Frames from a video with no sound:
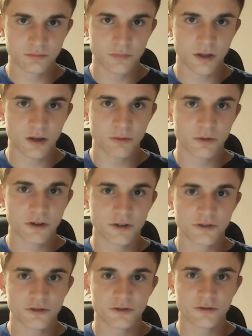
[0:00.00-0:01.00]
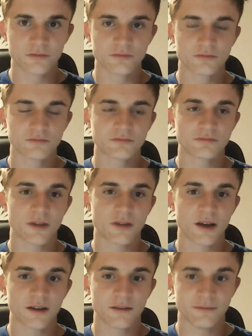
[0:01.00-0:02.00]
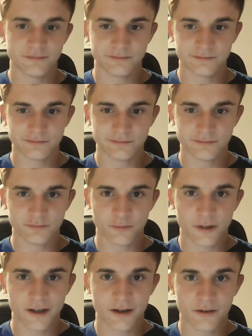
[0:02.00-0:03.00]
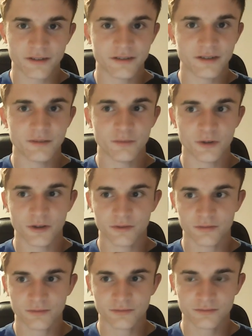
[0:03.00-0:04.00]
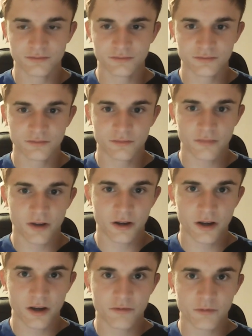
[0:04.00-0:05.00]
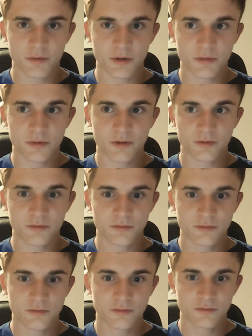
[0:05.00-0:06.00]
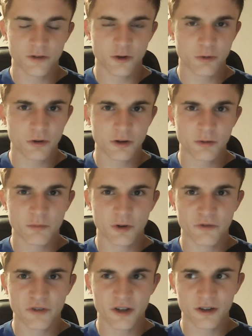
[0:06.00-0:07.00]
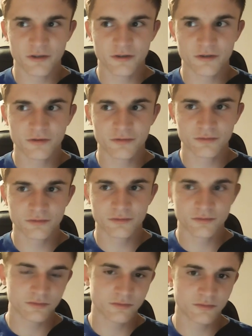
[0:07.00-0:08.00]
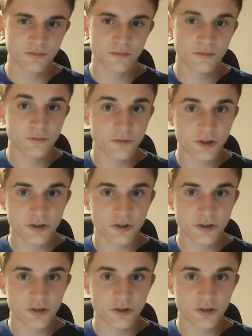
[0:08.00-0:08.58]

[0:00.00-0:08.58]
I wish I went out and did more, hung out with more people, recorded more videos, just